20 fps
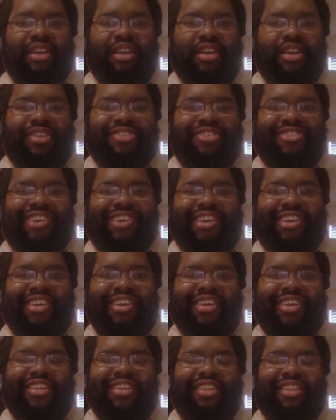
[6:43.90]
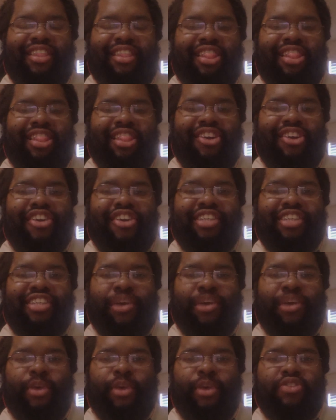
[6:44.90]
trying to learn as I
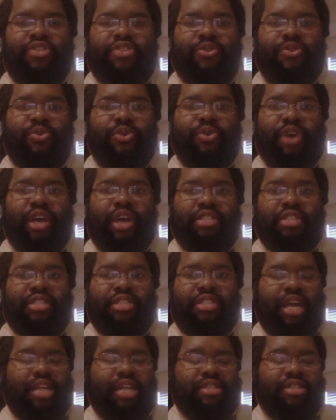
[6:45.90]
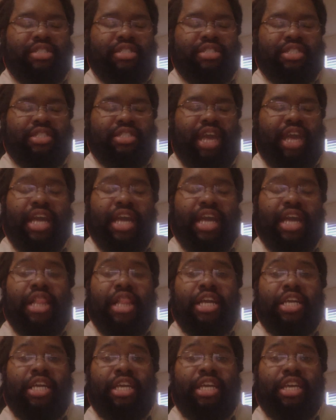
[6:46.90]
went through. I got
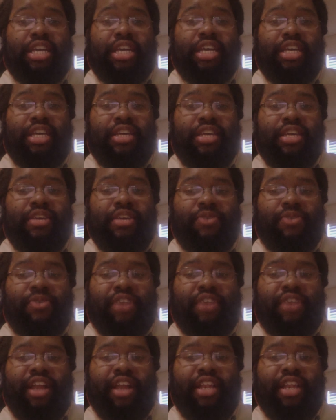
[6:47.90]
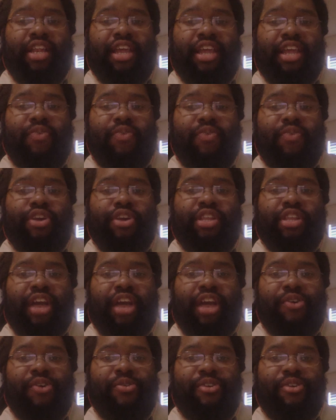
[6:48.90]
lucky. Whatever I did worked
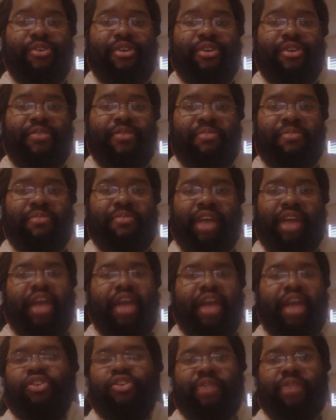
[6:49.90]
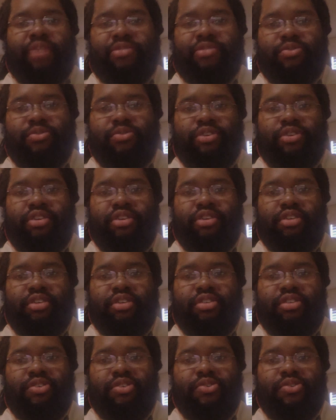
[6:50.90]
out, but I didn't know what I was doing.
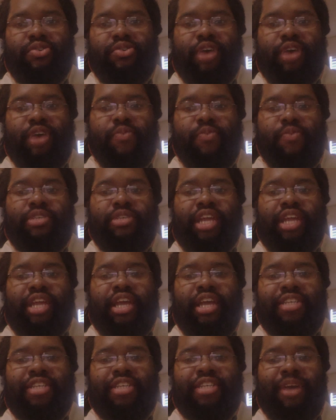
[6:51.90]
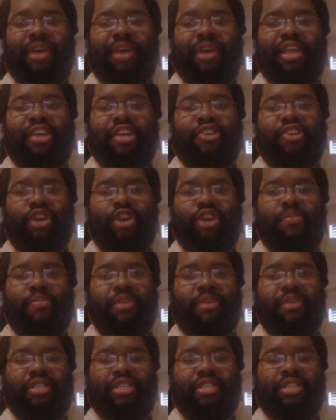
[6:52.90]
So I wish I'd had somebody like you helping me
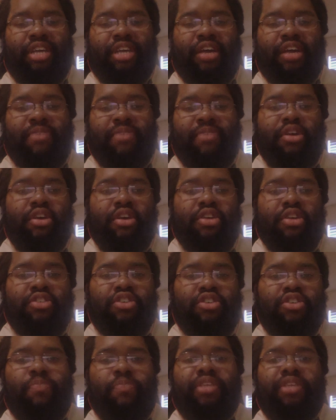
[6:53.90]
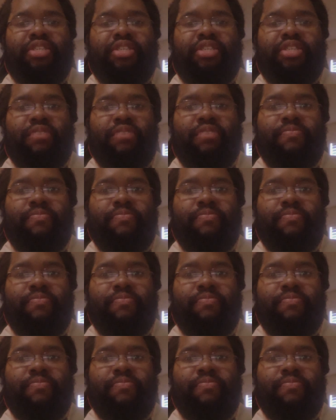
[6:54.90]
at the time. So you mentioned